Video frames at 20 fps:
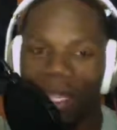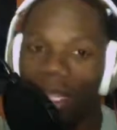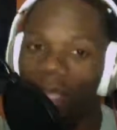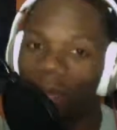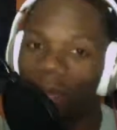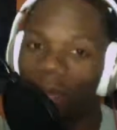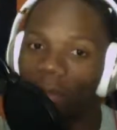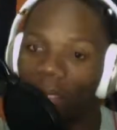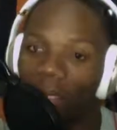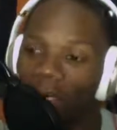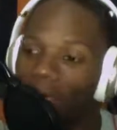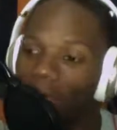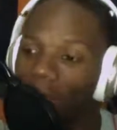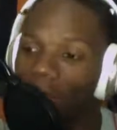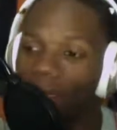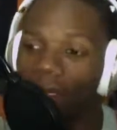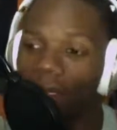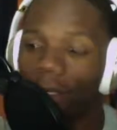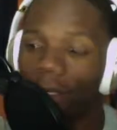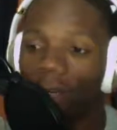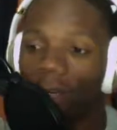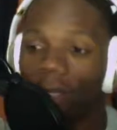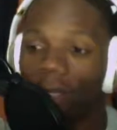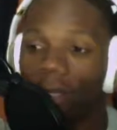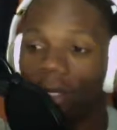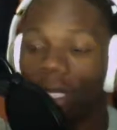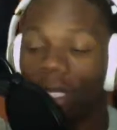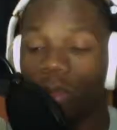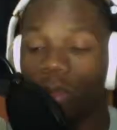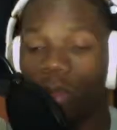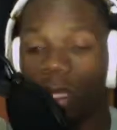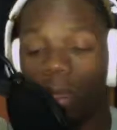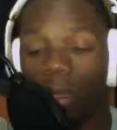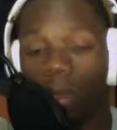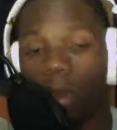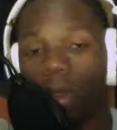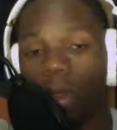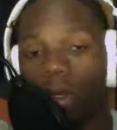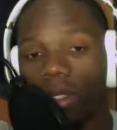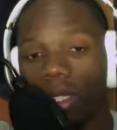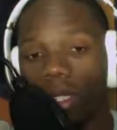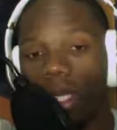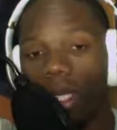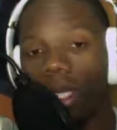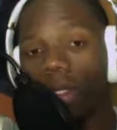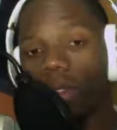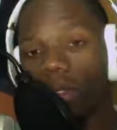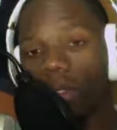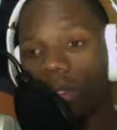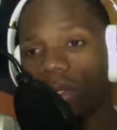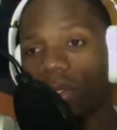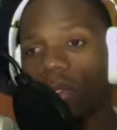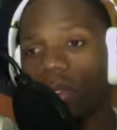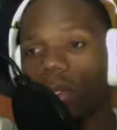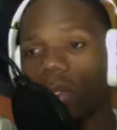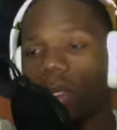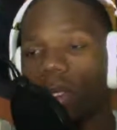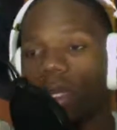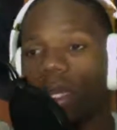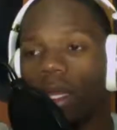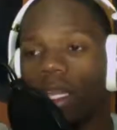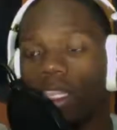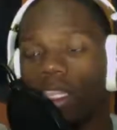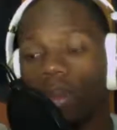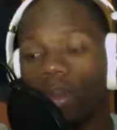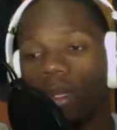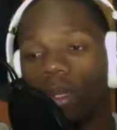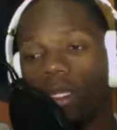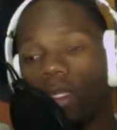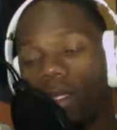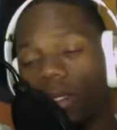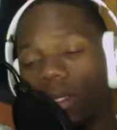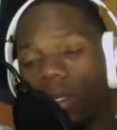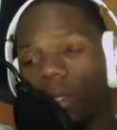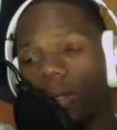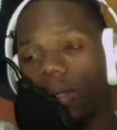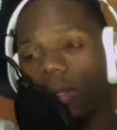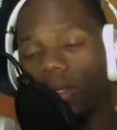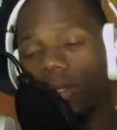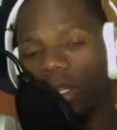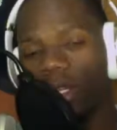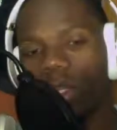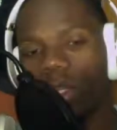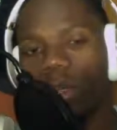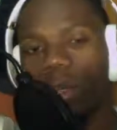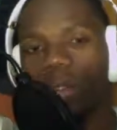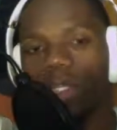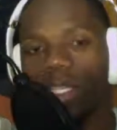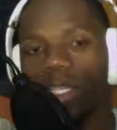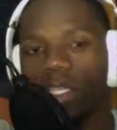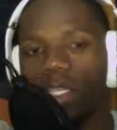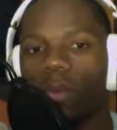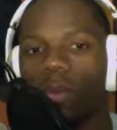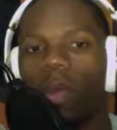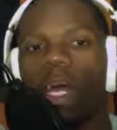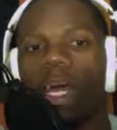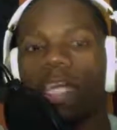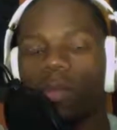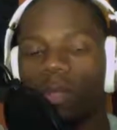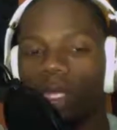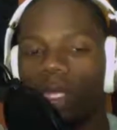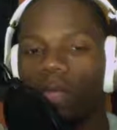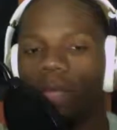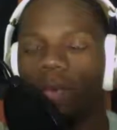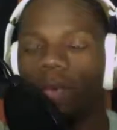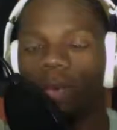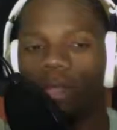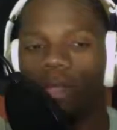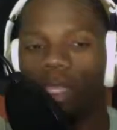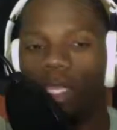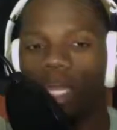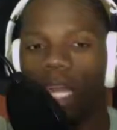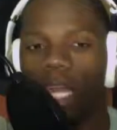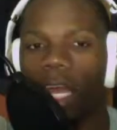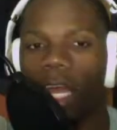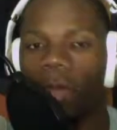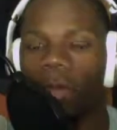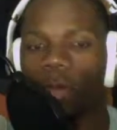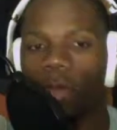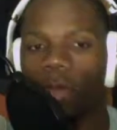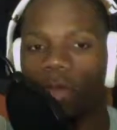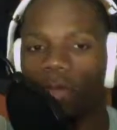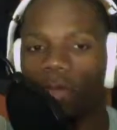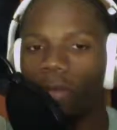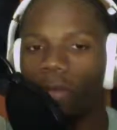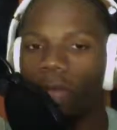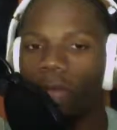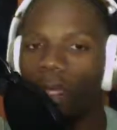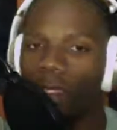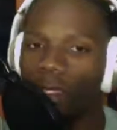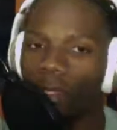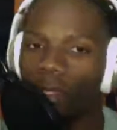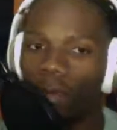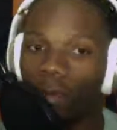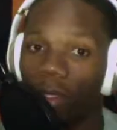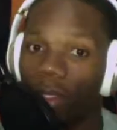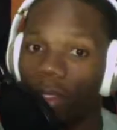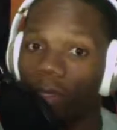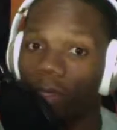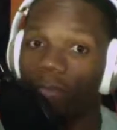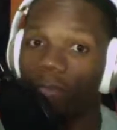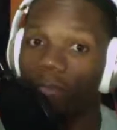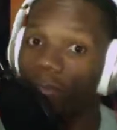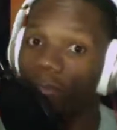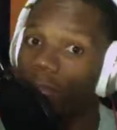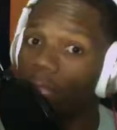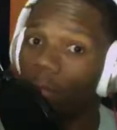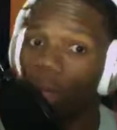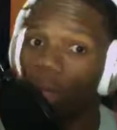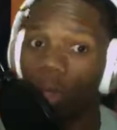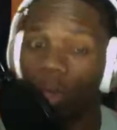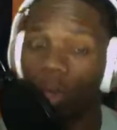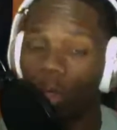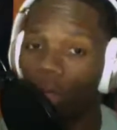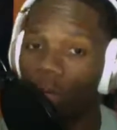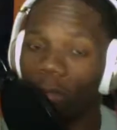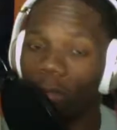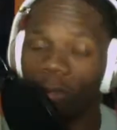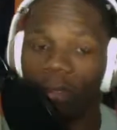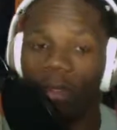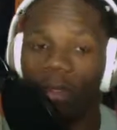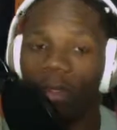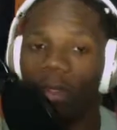can, because that's what it boils down to, especially skill position wise. But even when you see linemen run fast, guess what? They want them.